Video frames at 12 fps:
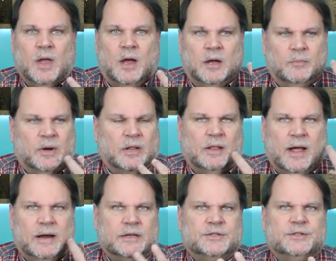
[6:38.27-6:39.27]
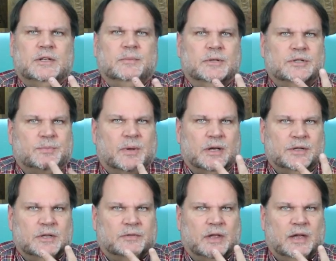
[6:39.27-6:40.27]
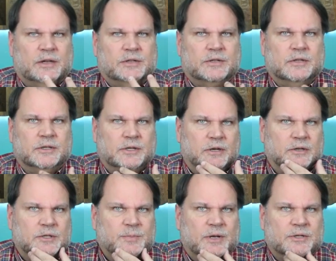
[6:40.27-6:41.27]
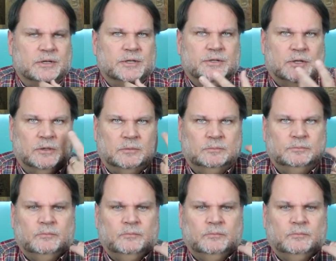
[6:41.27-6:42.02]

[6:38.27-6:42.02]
But a lot of cinnamon spice on the edge of the tongue especially. So